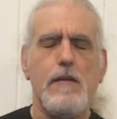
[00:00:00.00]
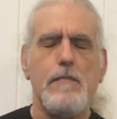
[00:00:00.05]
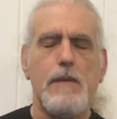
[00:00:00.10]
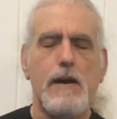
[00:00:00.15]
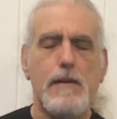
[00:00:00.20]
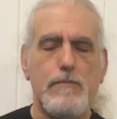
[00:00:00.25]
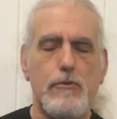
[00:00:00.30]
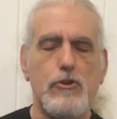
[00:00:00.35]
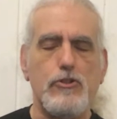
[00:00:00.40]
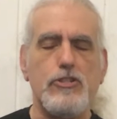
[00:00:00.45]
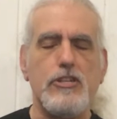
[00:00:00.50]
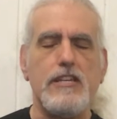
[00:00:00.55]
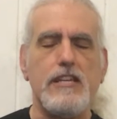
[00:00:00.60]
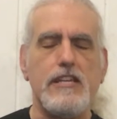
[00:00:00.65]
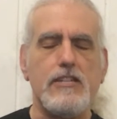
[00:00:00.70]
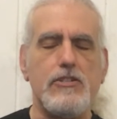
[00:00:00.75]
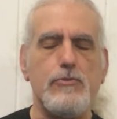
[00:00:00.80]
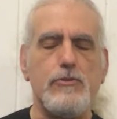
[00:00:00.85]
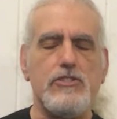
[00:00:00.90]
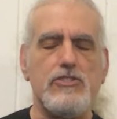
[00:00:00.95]
by pushing
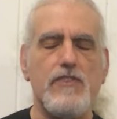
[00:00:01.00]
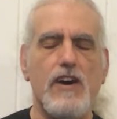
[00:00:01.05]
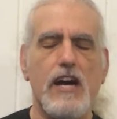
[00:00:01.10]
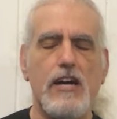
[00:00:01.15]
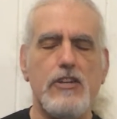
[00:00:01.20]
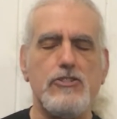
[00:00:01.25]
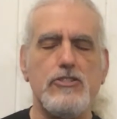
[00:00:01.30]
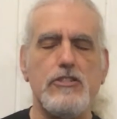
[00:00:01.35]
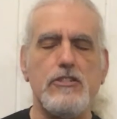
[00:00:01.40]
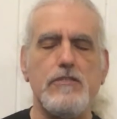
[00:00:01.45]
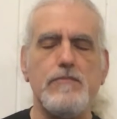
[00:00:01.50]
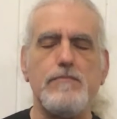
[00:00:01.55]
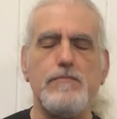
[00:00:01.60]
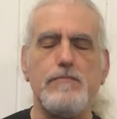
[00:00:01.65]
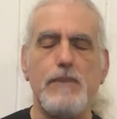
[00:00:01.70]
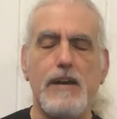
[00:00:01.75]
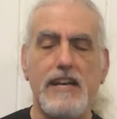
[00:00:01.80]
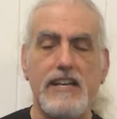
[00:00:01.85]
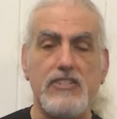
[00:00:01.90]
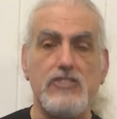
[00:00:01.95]
into his fascia,
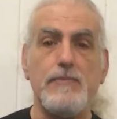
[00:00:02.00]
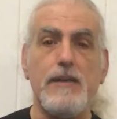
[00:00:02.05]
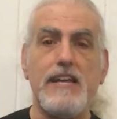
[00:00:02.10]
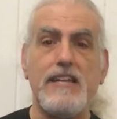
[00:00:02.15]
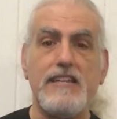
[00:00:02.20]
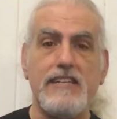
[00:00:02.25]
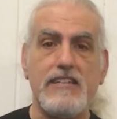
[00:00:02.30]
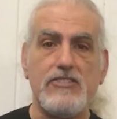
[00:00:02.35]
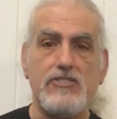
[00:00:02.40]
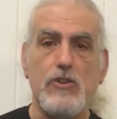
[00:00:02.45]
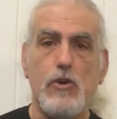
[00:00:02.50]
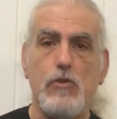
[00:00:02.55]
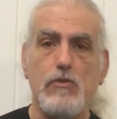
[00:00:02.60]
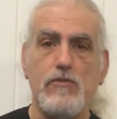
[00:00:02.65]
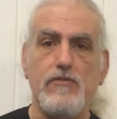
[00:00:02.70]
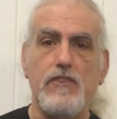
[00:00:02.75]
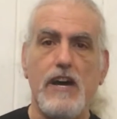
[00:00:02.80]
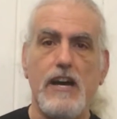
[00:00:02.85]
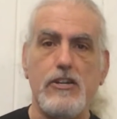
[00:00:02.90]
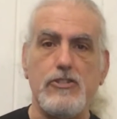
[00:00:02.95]
by expanding his own
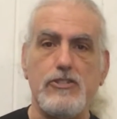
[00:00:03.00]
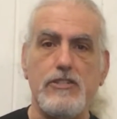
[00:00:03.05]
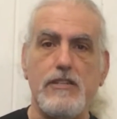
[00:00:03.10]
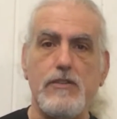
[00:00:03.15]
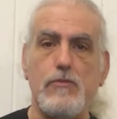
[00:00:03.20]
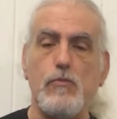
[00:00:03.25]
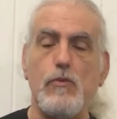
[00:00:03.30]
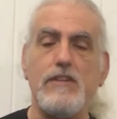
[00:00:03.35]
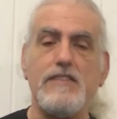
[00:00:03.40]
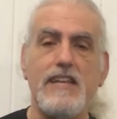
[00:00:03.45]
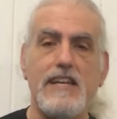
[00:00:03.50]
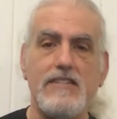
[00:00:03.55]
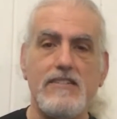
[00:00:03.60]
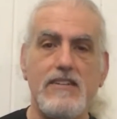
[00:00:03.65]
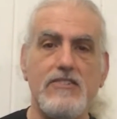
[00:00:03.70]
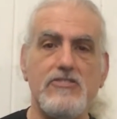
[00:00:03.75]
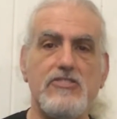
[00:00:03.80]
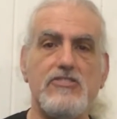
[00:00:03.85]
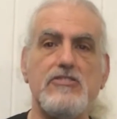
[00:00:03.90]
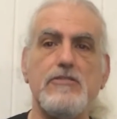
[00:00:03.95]
fascia. And what that
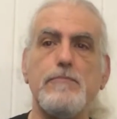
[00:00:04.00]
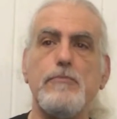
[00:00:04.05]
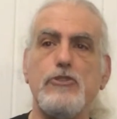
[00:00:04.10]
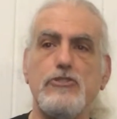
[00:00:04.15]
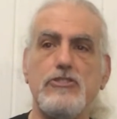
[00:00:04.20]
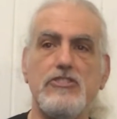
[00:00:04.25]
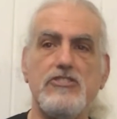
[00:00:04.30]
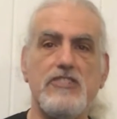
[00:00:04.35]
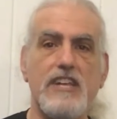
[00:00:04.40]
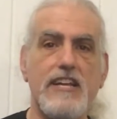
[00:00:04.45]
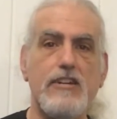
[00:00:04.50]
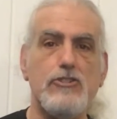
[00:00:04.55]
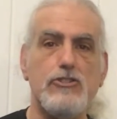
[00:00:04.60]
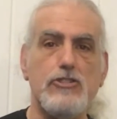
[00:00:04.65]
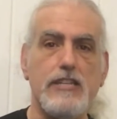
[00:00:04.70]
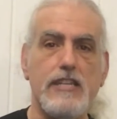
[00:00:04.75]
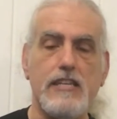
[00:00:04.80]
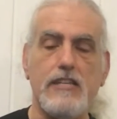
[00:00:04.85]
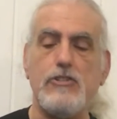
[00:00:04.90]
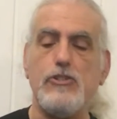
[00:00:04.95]
does is it pushes
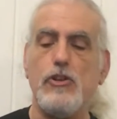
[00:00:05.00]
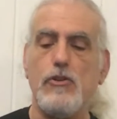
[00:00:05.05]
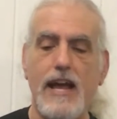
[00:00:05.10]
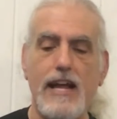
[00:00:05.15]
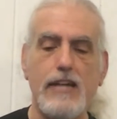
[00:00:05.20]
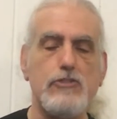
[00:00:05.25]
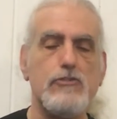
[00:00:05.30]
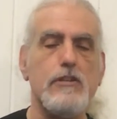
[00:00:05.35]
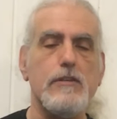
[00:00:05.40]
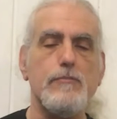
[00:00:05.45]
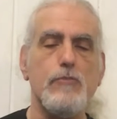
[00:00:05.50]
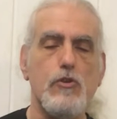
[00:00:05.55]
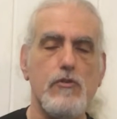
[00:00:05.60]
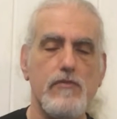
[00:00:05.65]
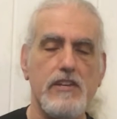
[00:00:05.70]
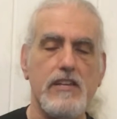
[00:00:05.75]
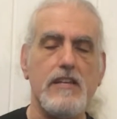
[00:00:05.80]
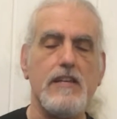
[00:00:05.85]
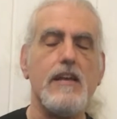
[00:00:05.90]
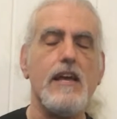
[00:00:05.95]
energy. You're actually
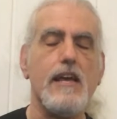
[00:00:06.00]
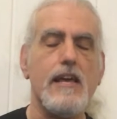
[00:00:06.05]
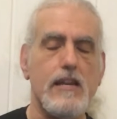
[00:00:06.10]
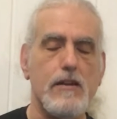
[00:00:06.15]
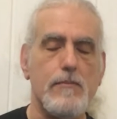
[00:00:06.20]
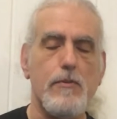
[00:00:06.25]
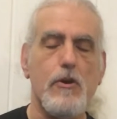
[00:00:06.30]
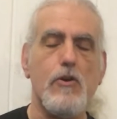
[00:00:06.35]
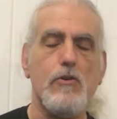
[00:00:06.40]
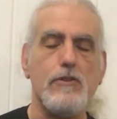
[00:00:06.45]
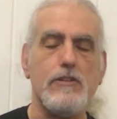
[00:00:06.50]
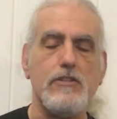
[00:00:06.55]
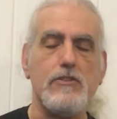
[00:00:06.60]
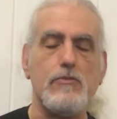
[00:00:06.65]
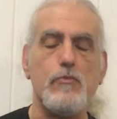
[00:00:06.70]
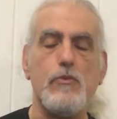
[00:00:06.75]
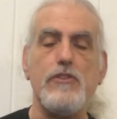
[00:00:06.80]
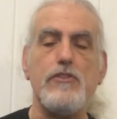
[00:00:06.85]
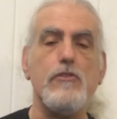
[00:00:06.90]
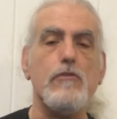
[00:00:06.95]
moving an opponent
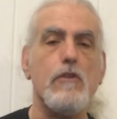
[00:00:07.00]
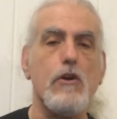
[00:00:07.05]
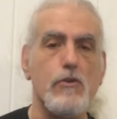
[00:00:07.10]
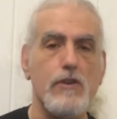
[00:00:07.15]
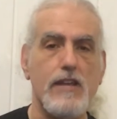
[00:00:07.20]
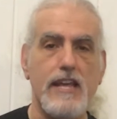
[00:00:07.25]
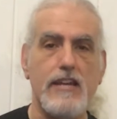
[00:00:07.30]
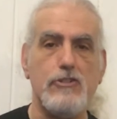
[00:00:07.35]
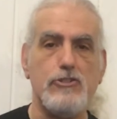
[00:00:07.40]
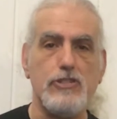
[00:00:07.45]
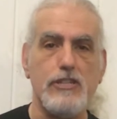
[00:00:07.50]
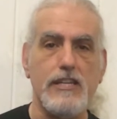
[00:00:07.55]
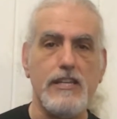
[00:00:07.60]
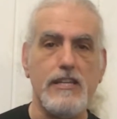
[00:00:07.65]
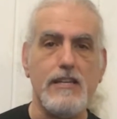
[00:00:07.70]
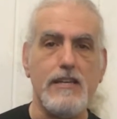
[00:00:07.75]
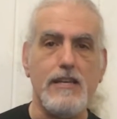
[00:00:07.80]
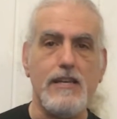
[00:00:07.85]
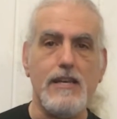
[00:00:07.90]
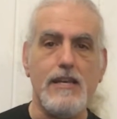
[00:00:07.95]
with your own energy
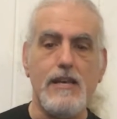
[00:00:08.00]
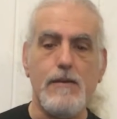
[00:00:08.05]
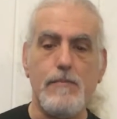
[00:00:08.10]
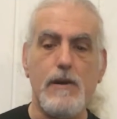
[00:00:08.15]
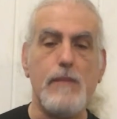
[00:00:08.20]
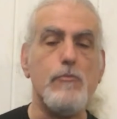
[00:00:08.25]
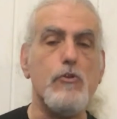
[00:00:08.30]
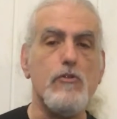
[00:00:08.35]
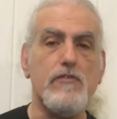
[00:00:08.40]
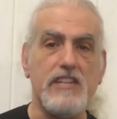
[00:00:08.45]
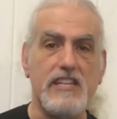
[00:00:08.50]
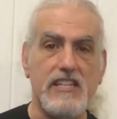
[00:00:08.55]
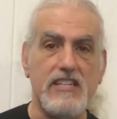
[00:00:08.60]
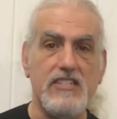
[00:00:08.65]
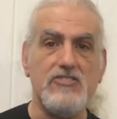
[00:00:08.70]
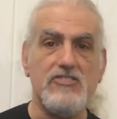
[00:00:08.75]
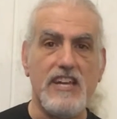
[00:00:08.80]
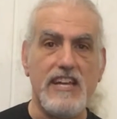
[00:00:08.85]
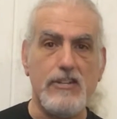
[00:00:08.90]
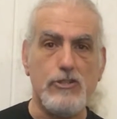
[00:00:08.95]
by moving
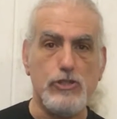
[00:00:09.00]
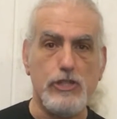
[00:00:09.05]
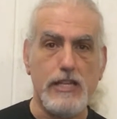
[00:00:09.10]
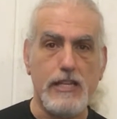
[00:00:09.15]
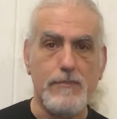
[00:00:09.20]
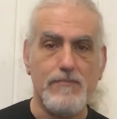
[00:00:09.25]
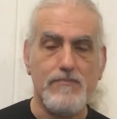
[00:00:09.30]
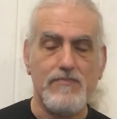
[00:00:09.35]
his energy.